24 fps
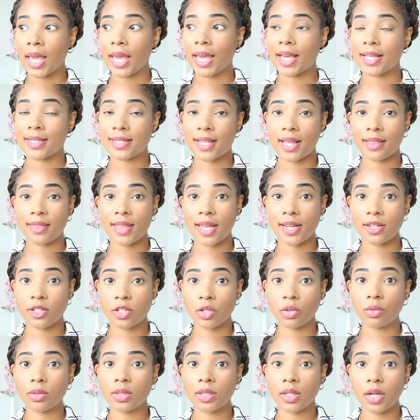is that they
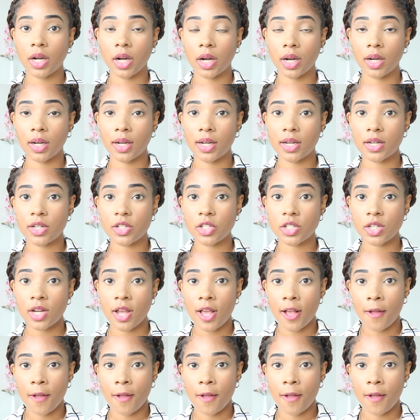do encourage